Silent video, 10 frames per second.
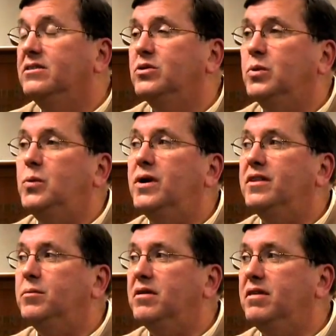So we
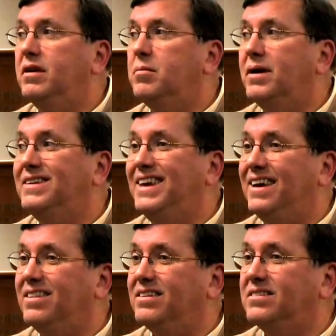want them to think about the
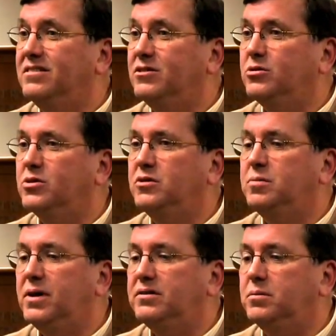ethics and social
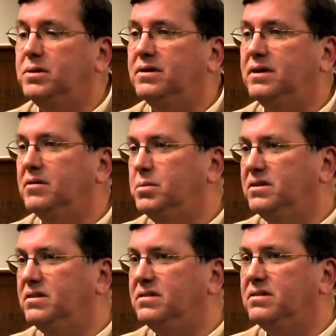responsibility of
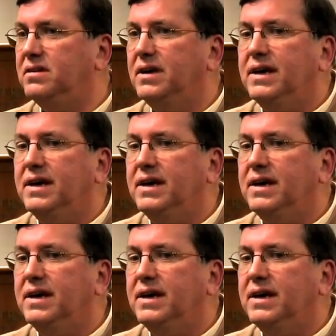business.